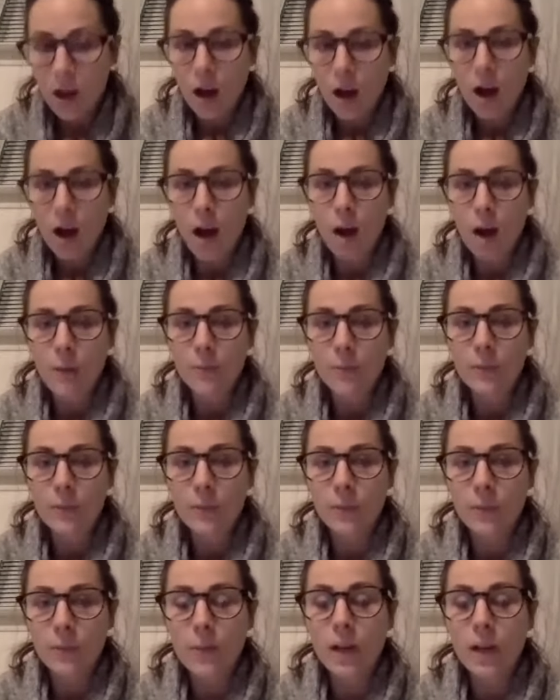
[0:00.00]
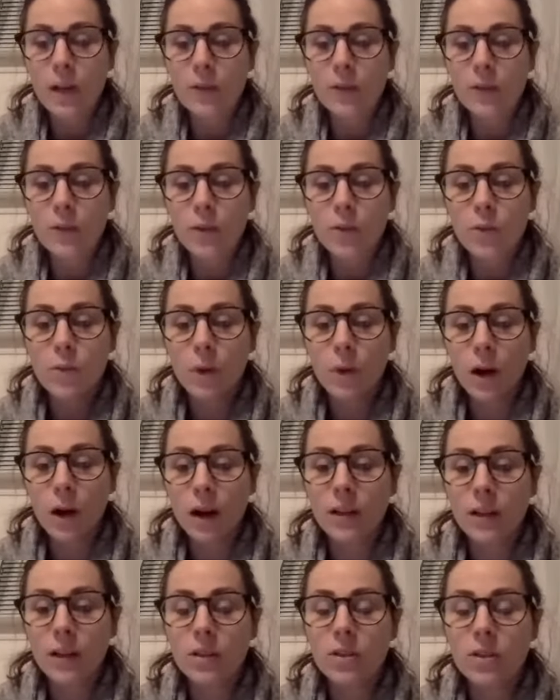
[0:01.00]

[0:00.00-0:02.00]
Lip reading: But if you want,